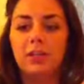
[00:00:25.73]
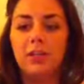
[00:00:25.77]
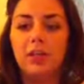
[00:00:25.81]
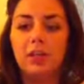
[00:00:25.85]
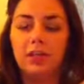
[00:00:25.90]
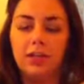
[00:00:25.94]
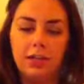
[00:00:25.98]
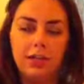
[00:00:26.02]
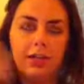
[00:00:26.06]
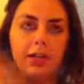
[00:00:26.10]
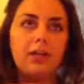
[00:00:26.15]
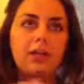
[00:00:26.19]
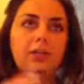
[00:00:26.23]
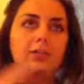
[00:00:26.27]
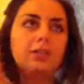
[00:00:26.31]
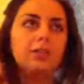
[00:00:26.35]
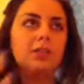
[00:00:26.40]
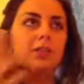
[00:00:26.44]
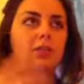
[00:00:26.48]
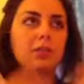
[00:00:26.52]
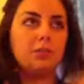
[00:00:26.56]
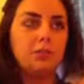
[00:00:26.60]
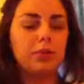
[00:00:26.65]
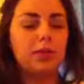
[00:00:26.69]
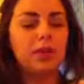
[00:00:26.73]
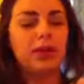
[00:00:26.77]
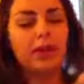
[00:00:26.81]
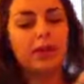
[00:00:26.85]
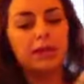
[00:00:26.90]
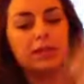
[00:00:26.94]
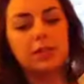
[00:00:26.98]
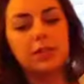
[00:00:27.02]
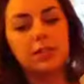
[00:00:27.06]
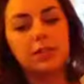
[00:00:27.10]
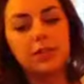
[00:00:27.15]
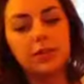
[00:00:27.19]
and analysis and applying
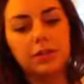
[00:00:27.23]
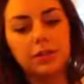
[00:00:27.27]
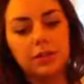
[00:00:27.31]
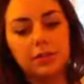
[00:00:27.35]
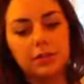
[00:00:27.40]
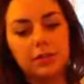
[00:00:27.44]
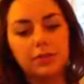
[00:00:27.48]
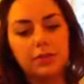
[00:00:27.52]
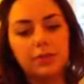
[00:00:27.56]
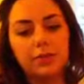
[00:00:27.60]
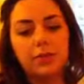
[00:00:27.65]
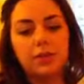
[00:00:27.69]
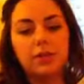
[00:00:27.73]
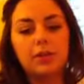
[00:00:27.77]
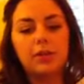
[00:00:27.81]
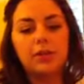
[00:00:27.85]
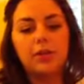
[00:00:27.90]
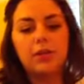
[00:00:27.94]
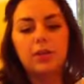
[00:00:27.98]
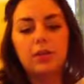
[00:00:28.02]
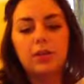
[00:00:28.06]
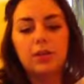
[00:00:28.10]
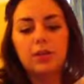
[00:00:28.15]
and so on and so forth.